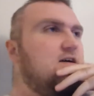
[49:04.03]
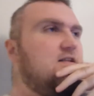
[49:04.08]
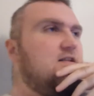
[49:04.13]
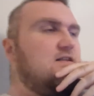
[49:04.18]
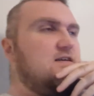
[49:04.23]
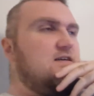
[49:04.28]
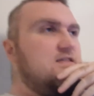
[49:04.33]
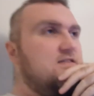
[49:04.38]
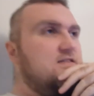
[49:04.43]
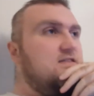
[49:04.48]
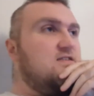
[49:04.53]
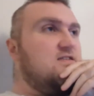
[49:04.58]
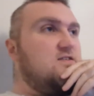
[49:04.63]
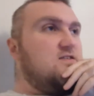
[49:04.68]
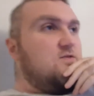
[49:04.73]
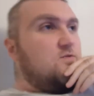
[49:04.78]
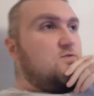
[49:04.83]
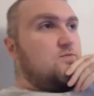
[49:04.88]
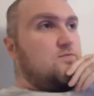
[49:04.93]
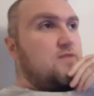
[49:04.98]
like this
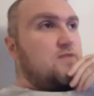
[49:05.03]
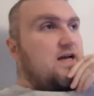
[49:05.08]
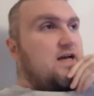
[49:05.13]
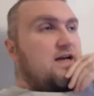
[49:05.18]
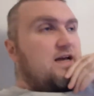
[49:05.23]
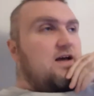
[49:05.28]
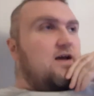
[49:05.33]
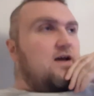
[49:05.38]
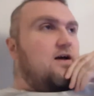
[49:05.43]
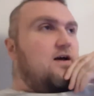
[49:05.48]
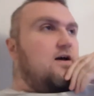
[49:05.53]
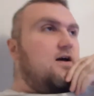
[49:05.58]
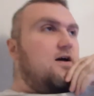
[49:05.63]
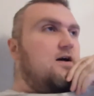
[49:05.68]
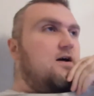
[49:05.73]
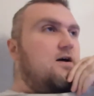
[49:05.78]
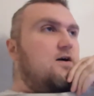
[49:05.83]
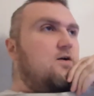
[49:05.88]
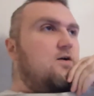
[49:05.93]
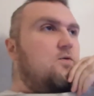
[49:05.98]
is like
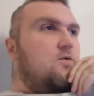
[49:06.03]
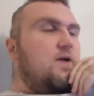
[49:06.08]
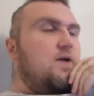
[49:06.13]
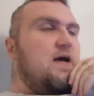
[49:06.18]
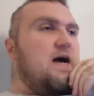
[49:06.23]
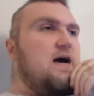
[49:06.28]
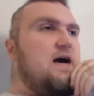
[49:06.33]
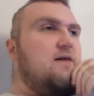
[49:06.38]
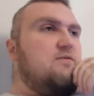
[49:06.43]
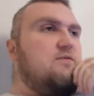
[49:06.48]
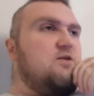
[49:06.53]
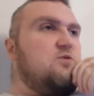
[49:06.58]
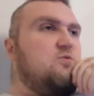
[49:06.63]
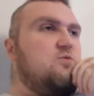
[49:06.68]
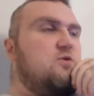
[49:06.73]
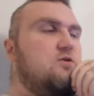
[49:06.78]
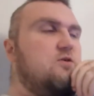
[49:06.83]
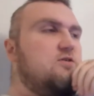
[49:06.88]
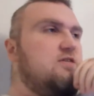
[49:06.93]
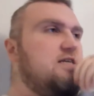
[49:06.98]
we have it to
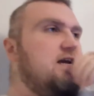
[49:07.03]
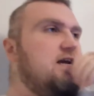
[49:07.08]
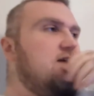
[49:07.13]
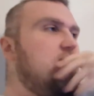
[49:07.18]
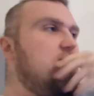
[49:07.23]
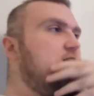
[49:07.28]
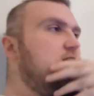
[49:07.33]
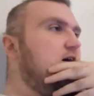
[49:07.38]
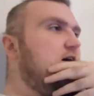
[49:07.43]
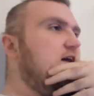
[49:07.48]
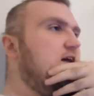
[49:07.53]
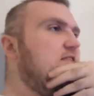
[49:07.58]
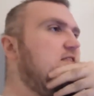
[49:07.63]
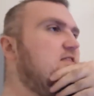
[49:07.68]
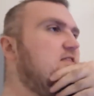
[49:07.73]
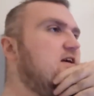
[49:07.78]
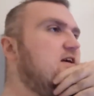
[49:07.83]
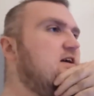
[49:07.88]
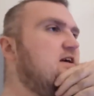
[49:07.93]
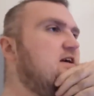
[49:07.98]
where Tara I
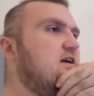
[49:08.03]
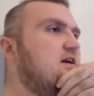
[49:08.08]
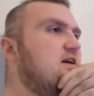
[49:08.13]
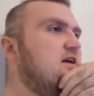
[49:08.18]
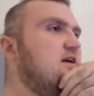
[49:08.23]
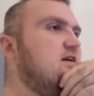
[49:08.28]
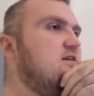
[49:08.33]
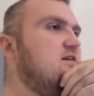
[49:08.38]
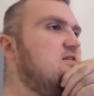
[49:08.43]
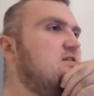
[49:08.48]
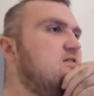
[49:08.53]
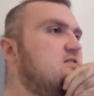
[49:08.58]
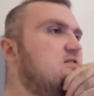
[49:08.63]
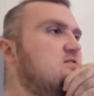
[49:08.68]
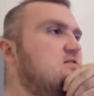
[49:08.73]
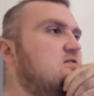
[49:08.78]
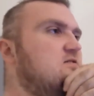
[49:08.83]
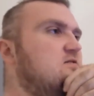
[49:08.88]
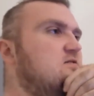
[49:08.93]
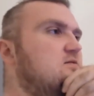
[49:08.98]
think
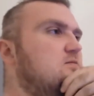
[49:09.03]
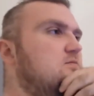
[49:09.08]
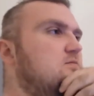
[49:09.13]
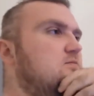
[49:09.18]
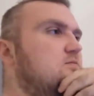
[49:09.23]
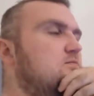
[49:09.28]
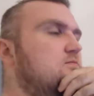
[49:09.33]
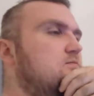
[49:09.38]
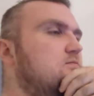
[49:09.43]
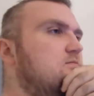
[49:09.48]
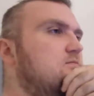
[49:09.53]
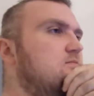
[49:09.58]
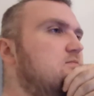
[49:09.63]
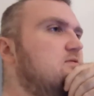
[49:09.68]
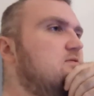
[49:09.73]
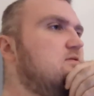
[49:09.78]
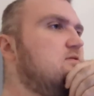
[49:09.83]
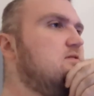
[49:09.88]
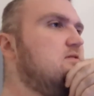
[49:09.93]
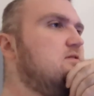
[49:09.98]
is
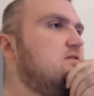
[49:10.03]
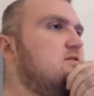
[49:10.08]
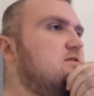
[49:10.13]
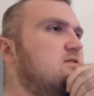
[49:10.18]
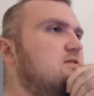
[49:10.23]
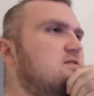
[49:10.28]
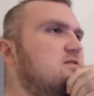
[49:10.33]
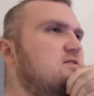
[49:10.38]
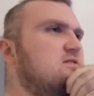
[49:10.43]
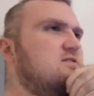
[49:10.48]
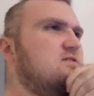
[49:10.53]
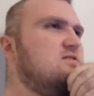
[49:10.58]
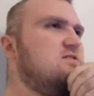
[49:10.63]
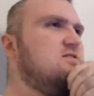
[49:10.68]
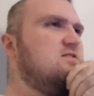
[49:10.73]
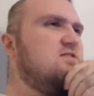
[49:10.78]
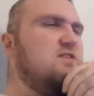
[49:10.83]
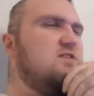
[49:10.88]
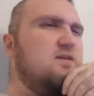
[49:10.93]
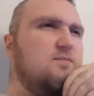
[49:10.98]

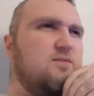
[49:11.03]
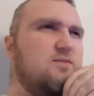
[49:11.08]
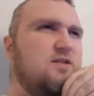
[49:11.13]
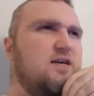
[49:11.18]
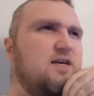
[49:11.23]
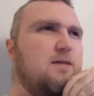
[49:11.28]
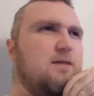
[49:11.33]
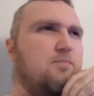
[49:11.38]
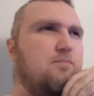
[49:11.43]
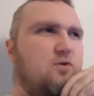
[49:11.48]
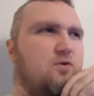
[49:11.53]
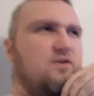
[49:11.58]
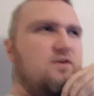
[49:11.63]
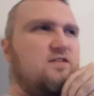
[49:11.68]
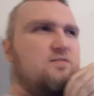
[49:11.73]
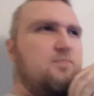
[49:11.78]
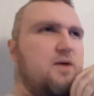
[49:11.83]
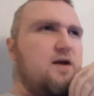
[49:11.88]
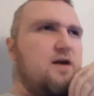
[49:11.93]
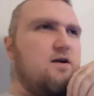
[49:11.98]
seemingly at
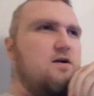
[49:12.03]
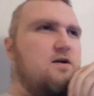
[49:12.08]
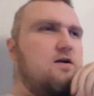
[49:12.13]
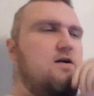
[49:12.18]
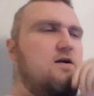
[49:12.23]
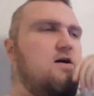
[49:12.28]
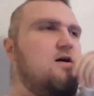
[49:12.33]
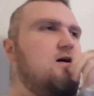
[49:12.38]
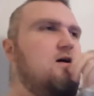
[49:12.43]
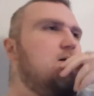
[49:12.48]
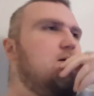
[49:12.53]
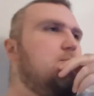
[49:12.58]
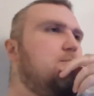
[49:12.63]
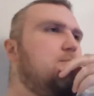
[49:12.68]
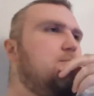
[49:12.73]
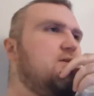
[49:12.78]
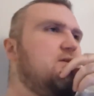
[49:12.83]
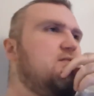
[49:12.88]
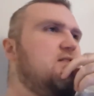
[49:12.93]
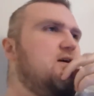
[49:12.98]
points better
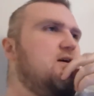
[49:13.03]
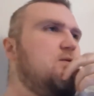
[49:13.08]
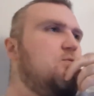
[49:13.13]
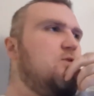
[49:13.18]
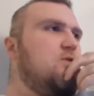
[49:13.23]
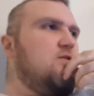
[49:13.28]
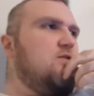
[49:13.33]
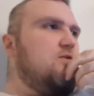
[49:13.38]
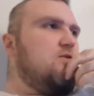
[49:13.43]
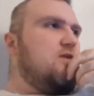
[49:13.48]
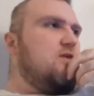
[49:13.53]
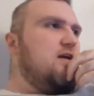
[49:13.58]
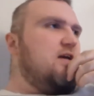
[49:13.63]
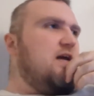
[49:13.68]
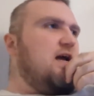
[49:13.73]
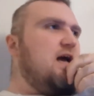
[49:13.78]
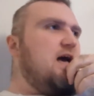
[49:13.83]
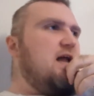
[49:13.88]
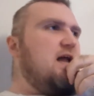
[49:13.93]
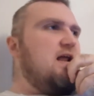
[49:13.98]
but then when
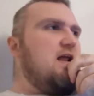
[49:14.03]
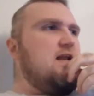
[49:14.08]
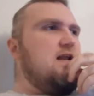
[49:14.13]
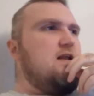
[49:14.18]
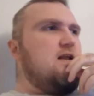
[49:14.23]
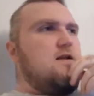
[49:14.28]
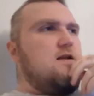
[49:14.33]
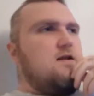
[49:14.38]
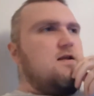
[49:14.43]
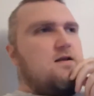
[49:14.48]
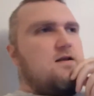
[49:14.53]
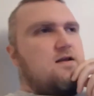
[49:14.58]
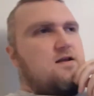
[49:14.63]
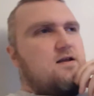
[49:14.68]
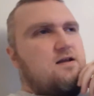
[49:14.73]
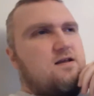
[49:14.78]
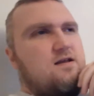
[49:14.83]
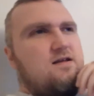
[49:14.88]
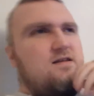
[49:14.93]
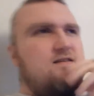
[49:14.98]
looking at it,
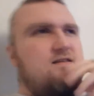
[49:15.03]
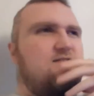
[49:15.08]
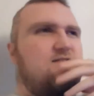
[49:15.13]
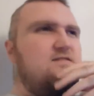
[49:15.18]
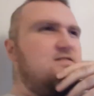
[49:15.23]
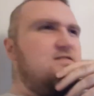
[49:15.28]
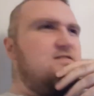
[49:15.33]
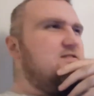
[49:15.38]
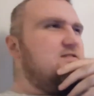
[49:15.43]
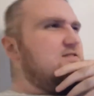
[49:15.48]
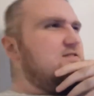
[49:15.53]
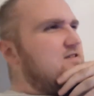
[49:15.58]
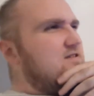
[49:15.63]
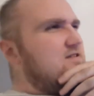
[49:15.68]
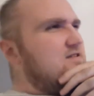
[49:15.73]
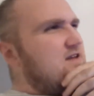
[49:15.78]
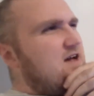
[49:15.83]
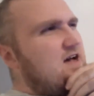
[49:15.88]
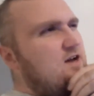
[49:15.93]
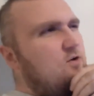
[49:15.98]
eh,
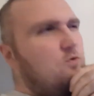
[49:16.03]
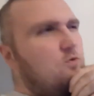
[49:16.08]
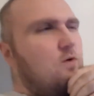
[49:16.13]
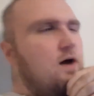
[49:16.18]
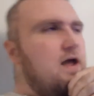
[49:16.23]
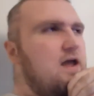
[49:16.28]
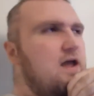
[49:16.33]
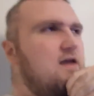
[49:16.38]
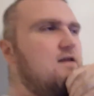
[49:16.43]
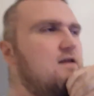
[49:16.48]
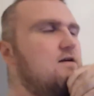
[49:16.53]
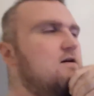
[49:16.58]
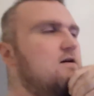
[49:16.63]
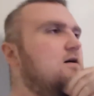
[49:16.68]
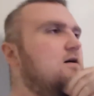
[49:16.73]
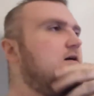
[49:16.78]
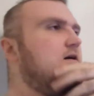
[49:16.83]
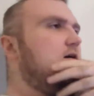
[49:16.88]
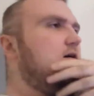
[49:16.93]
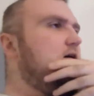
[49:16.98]
not quite.
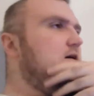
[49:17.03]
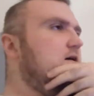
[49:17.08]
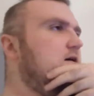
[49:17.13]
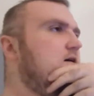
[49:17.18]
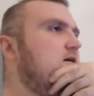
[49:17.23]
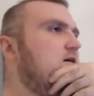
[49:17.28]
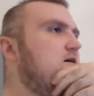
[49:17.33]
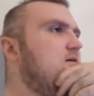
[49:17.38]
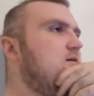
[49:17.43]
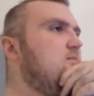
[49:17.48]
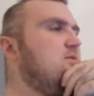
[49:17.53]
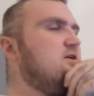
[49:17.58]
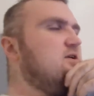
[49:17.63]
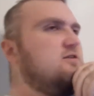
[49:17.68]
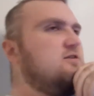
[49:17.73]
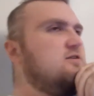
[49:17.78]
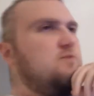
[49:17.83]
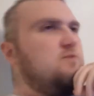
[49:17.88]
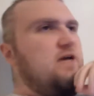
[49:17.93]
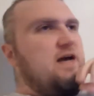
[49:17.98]
Uh,
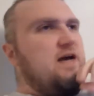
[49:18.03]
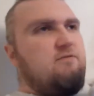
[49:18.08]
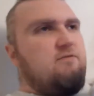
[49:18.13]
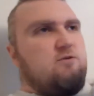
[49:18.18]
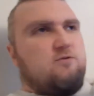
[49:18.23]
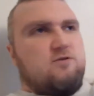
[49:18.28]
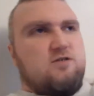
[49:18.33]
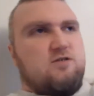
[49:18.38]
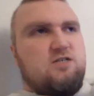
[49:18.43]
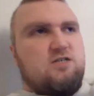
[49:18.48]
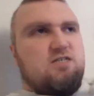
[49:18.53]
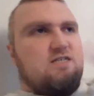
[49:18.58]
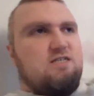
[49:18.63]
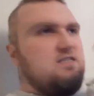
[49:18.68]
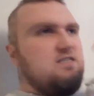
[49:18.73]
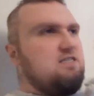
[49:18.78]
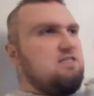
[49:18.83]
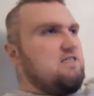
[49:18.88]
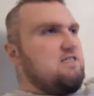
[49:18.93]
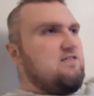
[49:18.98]
because we have to where she
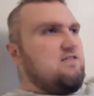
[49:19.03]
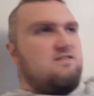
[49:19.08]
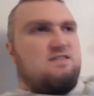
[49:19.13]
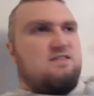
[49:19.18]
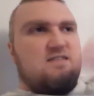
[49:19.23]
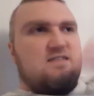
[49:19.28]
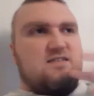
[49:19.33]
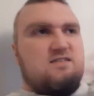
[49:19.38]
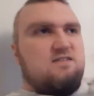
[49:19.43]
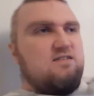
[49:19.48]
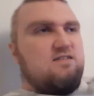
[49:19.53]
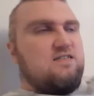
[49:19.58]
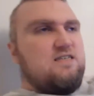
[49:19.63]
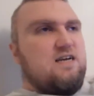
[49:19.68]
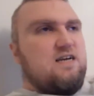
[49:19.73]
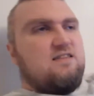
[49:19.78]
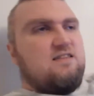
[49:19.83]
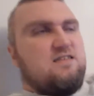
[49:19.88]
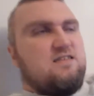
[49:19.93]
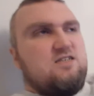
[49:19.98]
like consistently,
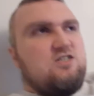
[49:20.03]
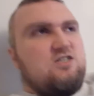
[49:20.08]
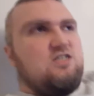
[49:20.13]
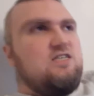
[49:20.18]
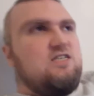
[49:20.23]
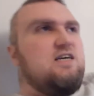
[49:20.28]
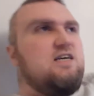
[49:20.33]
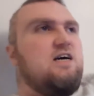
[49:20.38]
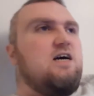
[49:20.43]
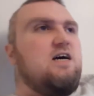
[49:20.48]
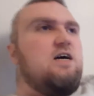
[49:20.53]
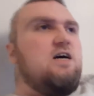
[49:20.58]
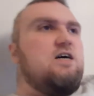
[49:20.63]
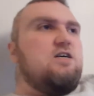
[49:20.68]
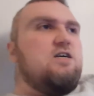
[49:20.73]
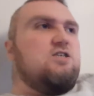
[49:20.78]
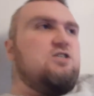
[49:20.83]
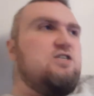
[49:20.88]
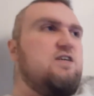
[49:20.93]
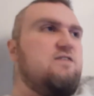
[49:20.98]
I think she
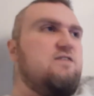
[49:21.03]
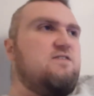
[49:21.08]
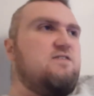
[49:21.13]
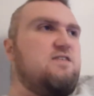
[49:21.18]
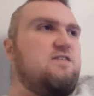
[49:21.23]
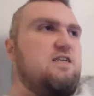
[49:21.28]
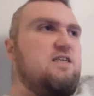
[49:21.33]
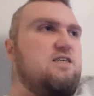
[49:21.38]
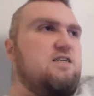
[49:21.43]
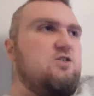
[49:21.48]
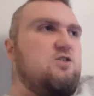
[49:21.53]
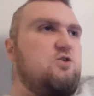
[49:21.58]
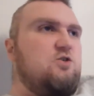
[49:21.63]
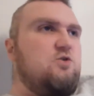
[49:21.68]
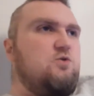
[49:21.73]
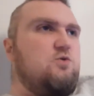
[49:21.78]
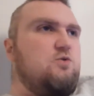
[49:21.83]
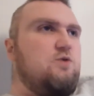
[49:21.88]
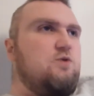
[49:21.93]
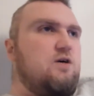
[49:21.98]
shifts
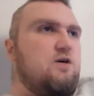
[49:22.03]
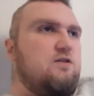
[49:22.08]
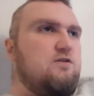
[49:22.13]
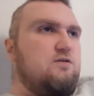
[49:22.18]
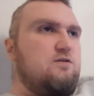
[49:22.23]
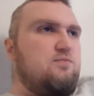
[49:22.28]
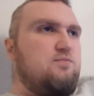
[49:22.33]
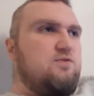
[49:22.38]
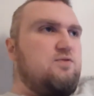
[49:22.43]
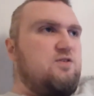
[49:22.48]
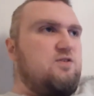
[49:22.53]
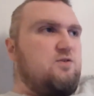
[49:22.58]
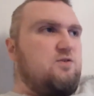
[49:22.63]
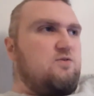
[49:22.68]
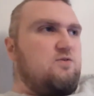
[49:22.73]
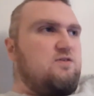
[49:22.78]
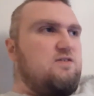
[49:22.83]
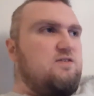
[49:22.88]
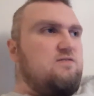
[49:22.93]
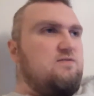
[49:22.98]
into other
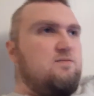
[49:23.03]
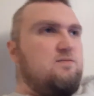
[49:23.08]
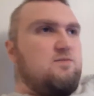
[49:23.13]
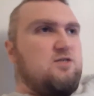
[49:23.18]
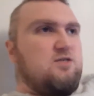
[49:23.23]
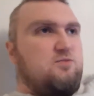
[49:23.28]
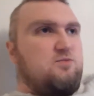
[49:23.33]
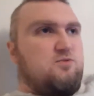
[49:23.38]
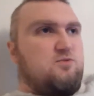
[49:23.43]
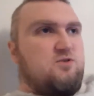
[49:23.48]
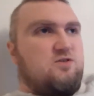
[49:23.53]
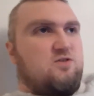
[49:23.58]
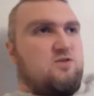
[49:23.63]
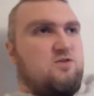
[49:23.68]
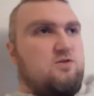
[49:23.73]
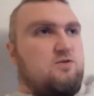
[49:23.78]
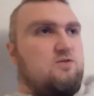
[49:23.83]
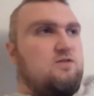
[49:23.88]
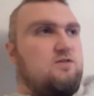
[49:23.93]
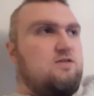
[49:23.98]
personas even much more
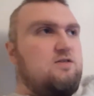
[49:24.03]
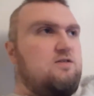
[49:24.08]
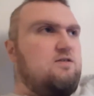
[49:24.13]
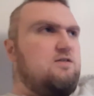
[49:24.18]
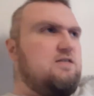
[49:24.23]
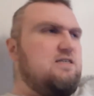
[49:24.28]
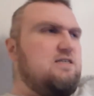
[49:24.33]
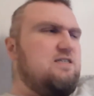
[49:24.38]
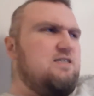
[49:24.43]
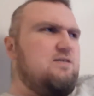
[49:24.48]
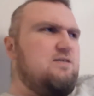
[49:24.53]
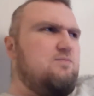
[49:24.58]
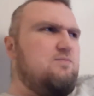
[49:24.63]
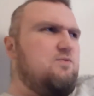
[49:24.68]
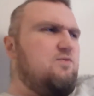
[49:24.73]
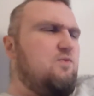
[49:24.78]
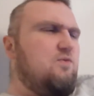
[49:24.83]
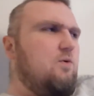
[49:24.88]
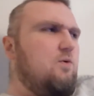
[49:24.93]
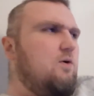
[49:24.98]
so than I think
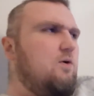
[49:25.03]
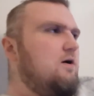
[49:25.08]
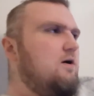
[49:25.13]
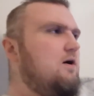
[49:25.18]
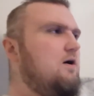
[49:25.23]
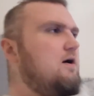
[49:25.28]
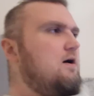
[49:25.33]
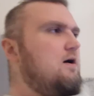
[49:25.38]
before.